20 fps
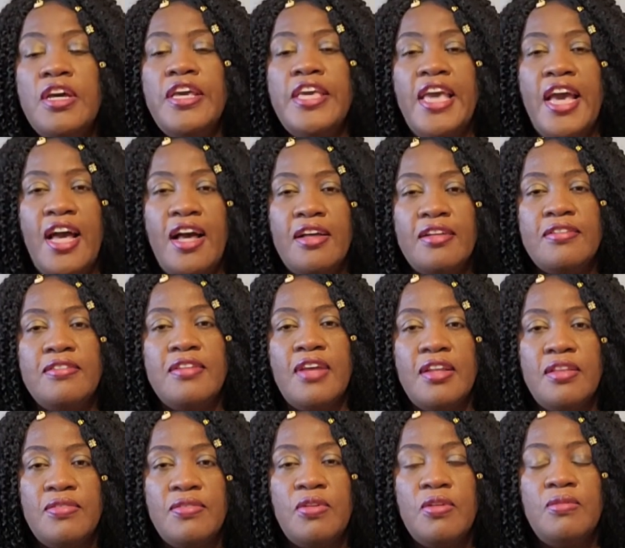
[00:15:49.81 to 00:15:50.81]
Yeah,
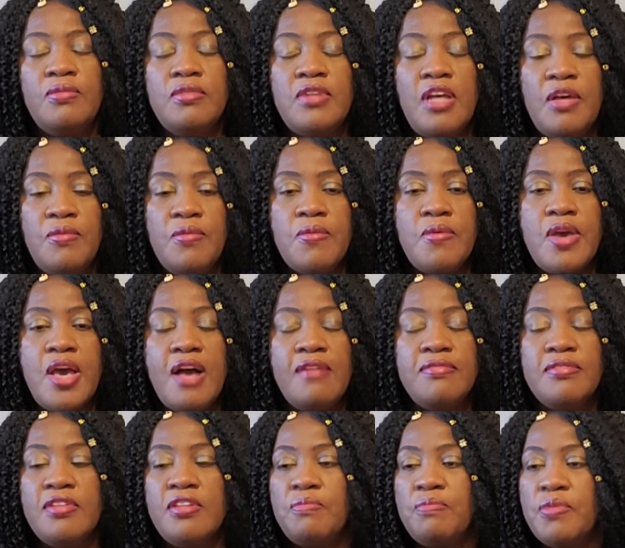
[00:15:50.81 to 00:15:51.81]
starts from somewhere. I've
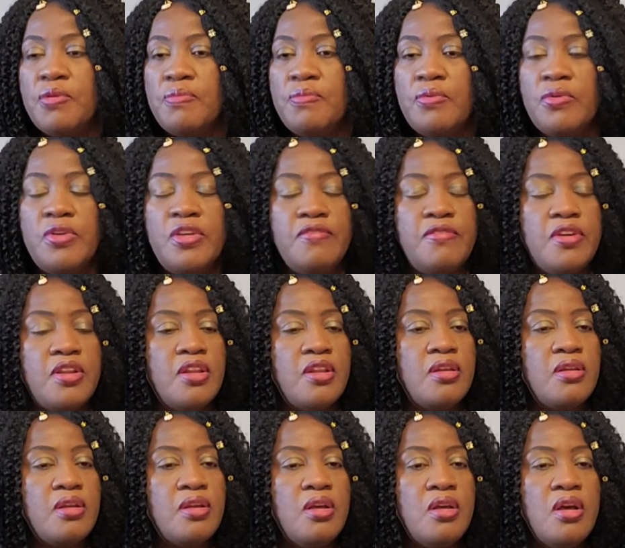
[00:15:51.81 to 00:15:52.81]
seen people even
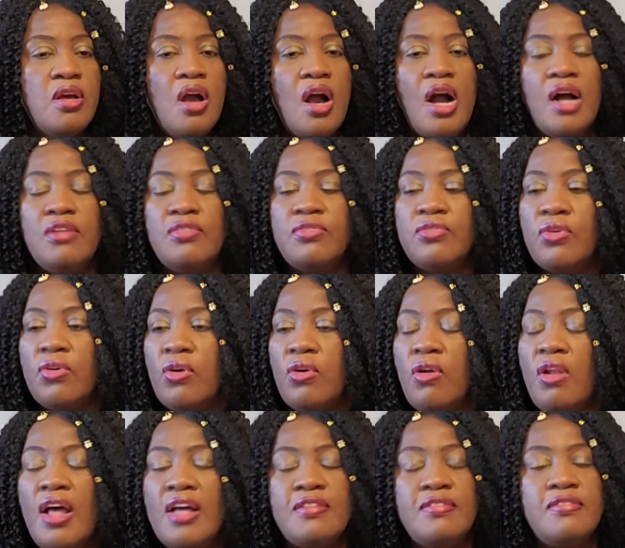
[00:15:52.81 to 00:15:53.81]
as
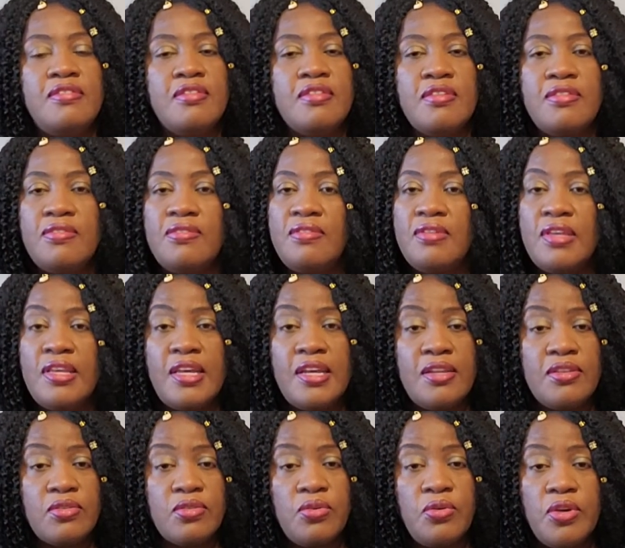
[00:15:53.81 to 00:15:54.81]
old as 60
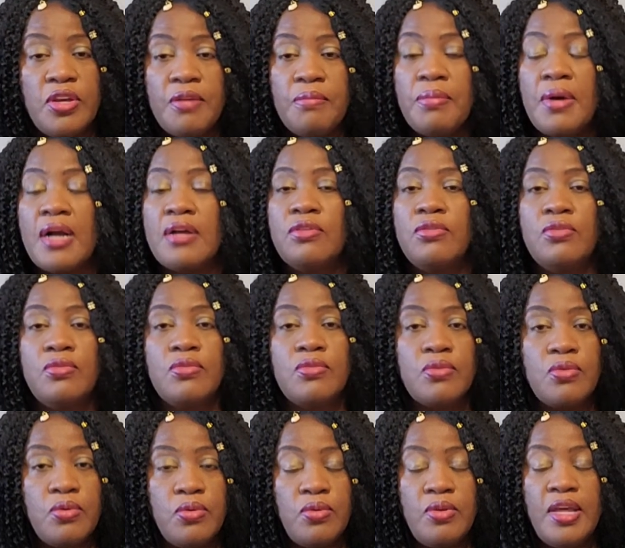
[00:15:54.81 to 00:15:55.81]
years going back to
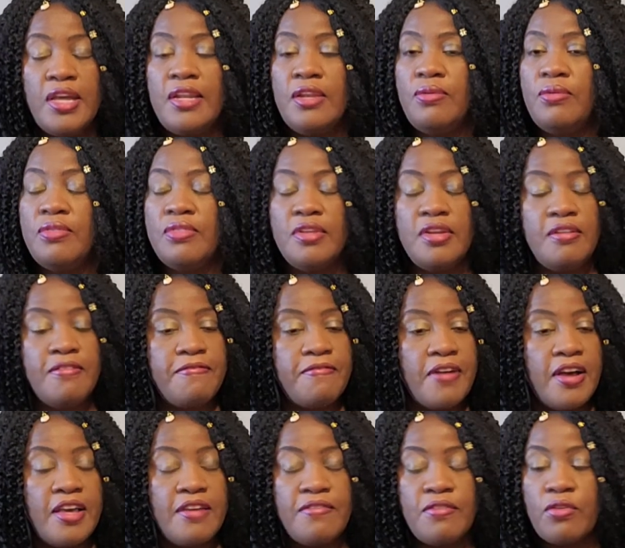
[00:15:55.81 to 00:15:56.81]
school, and within
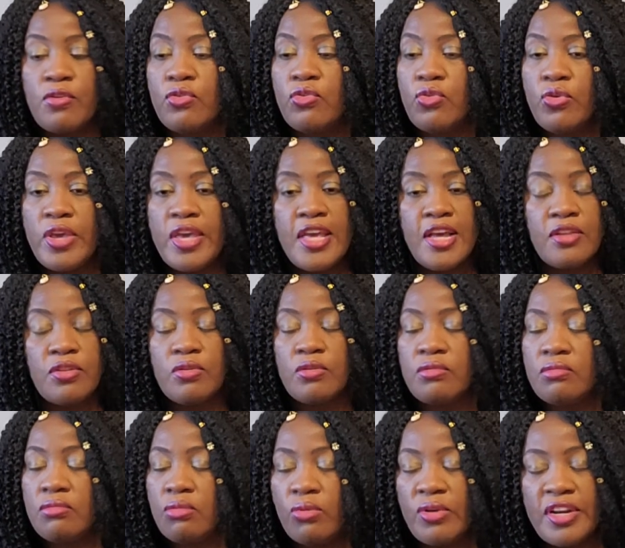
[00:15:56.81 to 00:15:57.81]
5 or 2 years or
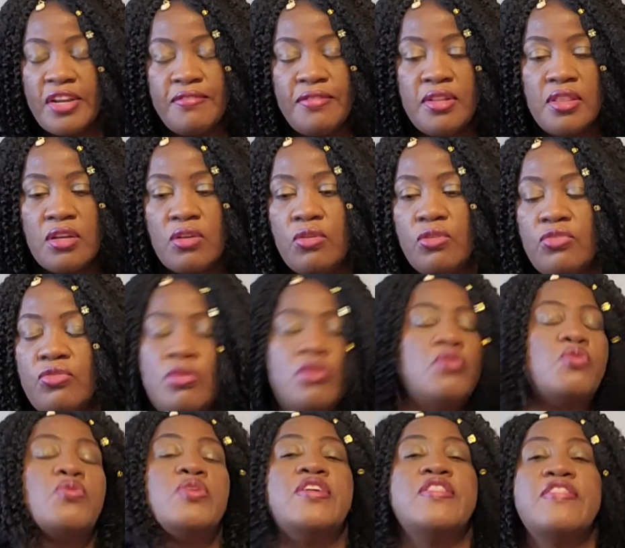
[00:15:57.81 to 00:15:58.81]
whatever the course you're
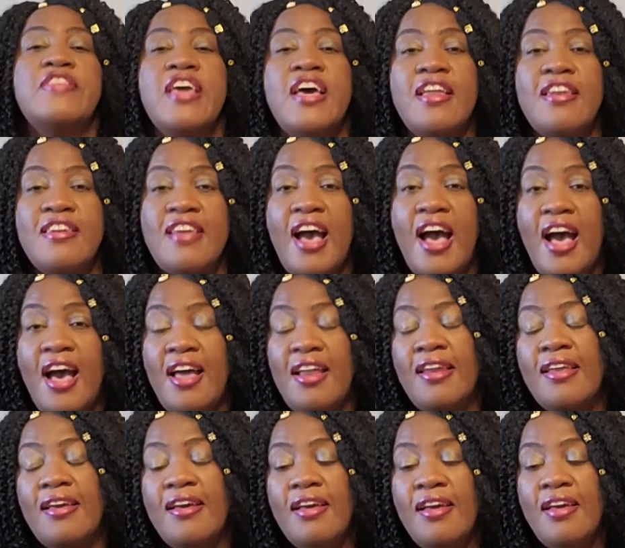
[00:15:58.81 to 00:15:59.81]
doing, they are
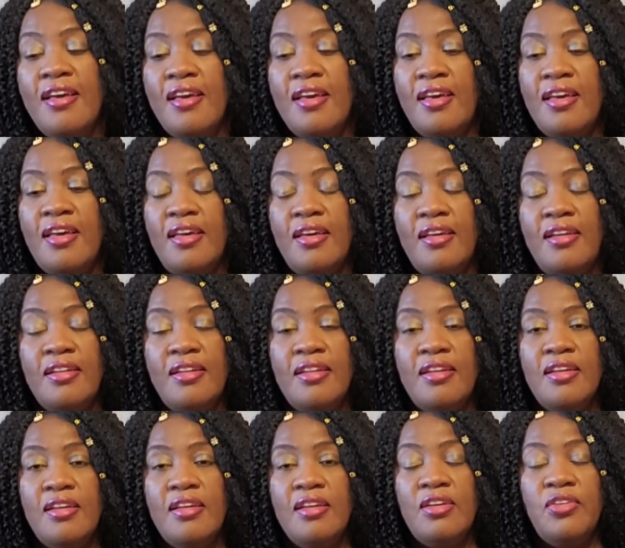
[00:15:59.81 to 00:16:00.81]
done.
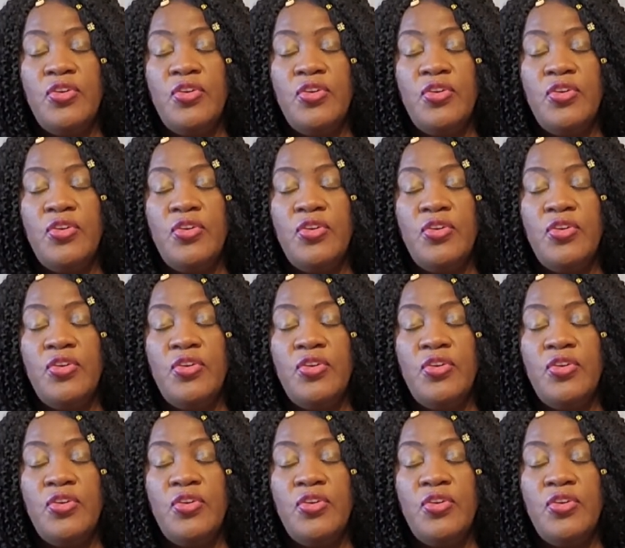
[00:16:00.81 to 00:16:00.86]
You